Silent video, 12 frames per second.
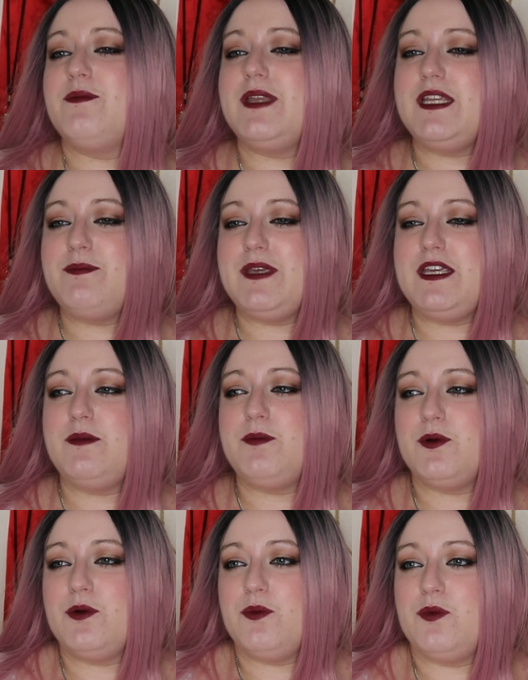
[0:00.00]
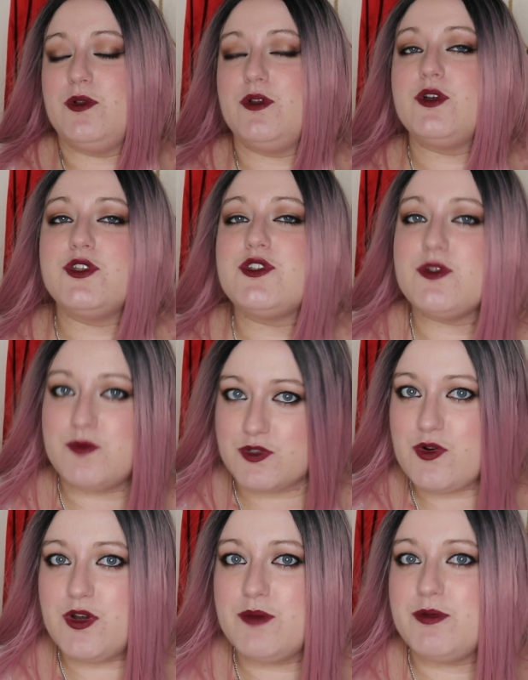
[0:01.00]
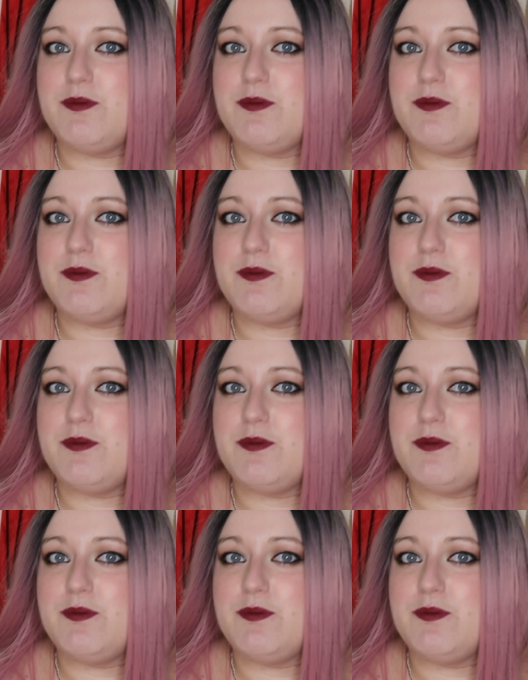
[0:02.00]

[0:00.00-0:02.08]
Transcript: many people will unsubscribe.